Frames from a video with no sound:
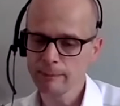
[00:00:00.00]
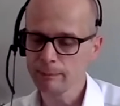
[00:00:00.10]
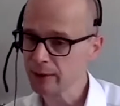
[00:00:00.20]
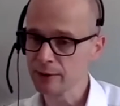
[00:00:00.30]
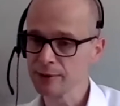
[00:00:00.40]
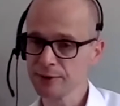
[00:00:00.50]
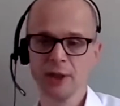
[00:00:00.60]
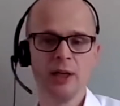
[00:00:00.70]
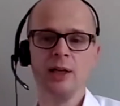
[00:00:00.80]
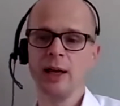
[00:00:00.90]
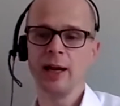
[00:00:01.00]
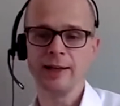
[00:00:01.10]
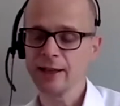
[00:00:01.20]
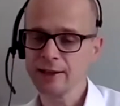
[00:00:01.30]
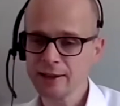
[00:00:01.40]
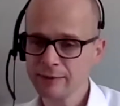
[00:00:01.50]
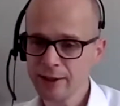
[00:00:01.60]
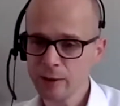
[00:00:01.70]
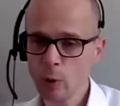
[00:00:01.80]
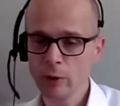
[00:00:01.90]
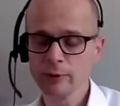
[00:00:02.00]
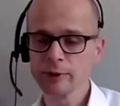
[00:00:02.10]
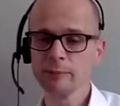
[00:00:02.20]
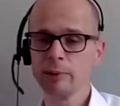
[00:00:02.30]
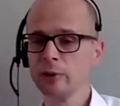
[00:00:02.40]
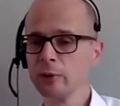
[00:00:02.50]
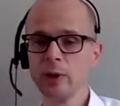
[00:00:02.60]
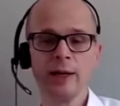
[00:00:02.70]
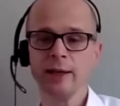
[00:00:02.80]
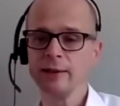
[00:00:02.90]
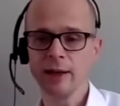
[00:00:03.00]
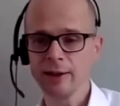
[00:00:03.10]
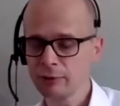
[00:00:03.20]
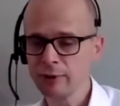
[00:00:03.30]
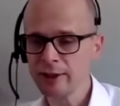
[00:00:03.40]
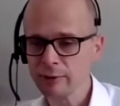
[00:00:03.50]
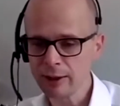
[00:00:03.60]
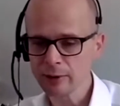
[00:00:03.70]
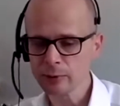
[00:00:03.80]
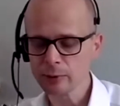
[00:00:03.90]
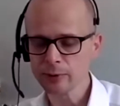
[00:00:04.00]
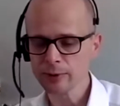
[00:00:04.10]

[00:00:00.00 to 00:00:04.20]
because a negative year one can pollute a 3-year record,